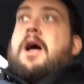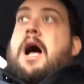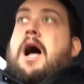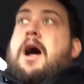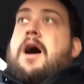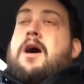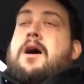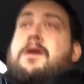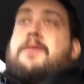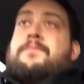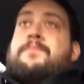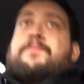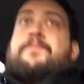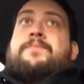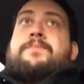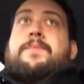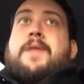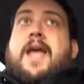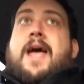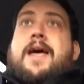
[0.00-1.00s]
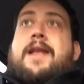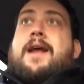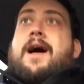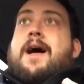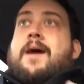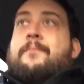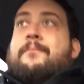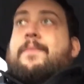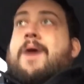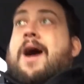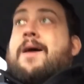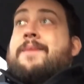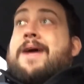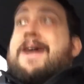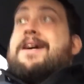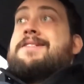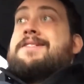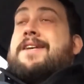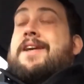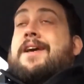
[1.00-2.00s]
And I'm
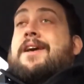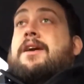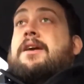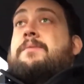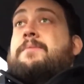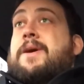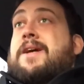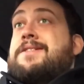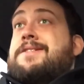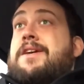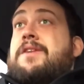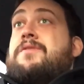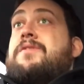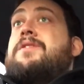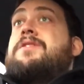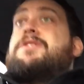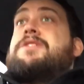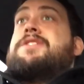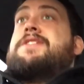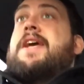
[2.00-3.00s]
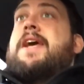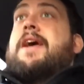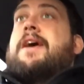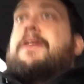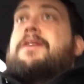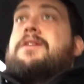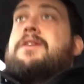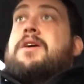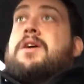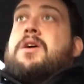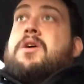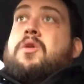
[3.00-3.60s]
asking, because I don't understand,